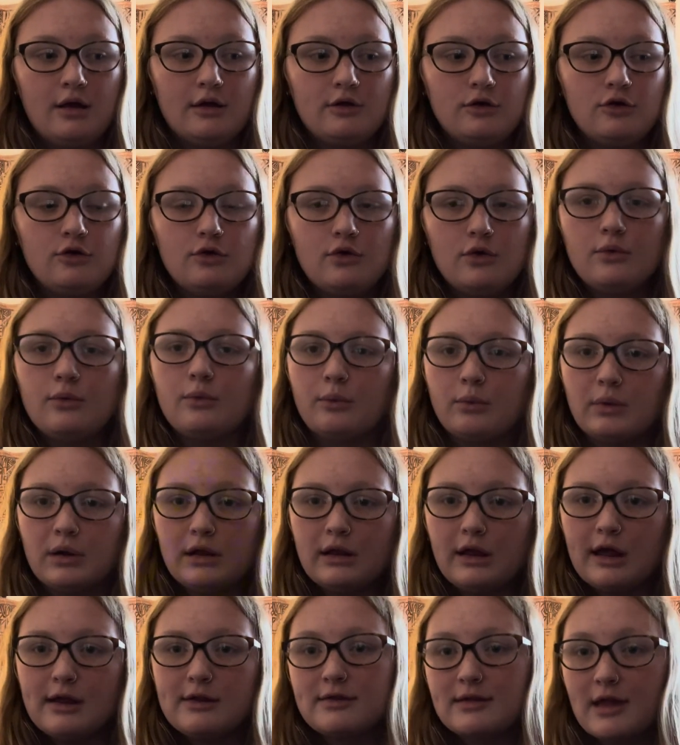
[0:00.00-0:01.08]
you don't
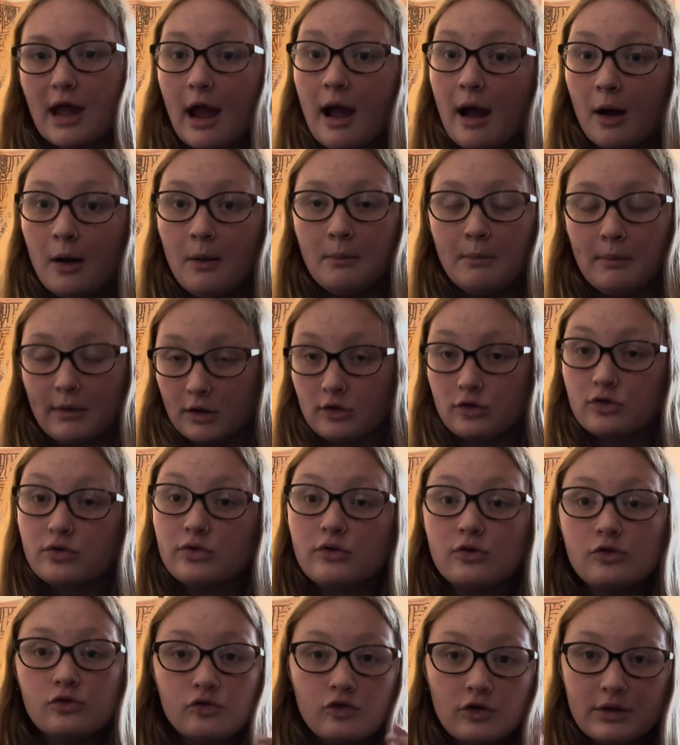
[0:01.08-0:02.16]
realize how much
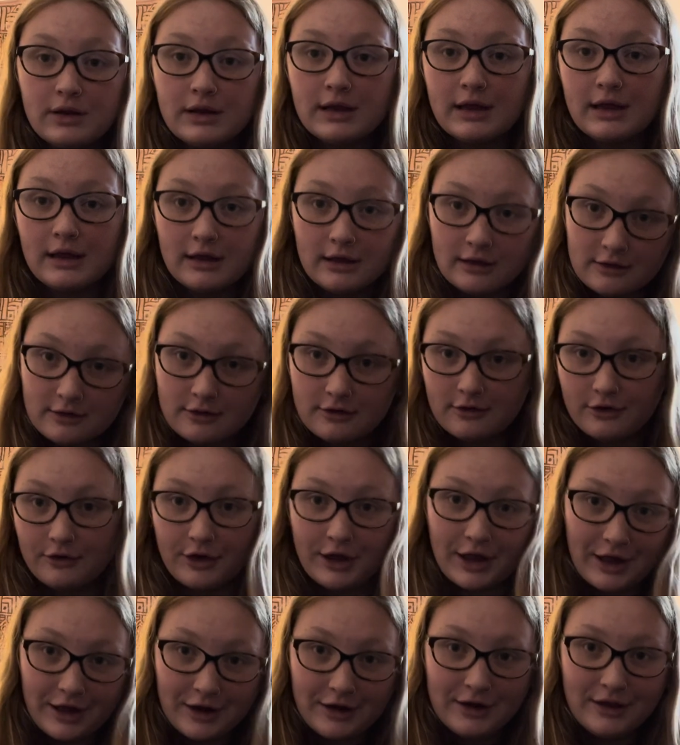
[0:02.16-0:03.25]
they're drilling it into your
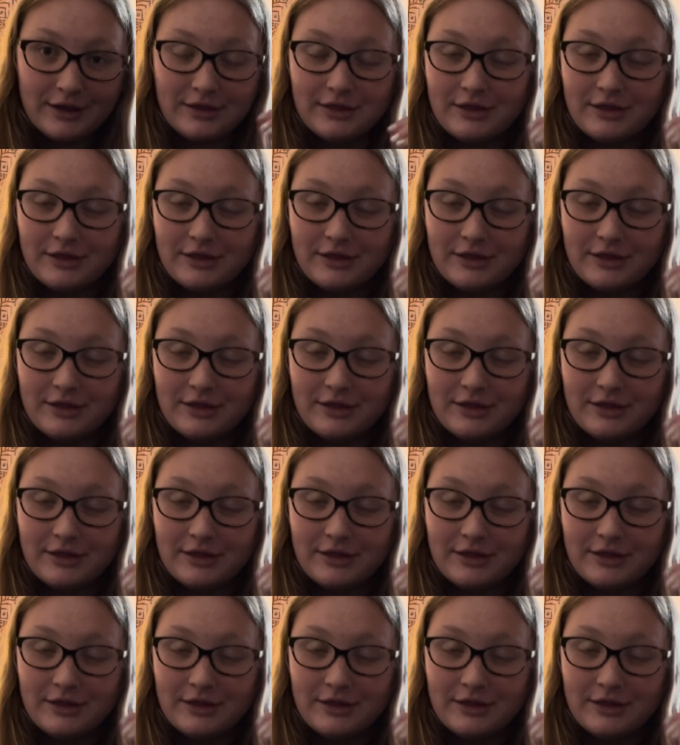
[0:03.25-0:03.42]
head